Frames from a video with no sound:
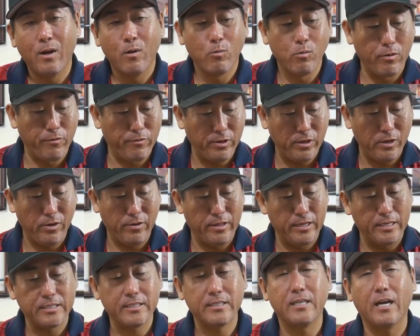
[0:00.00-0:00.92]
review of
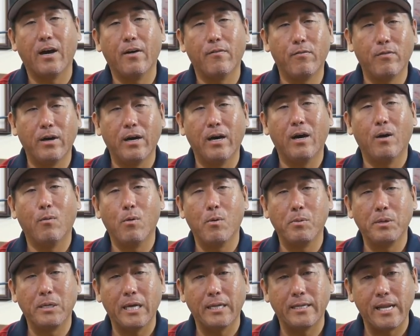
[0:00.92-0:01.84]
this stuff when
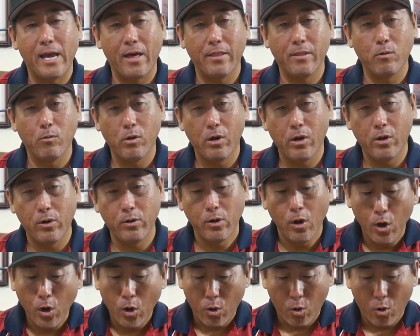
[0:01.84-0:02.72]
we get down the road.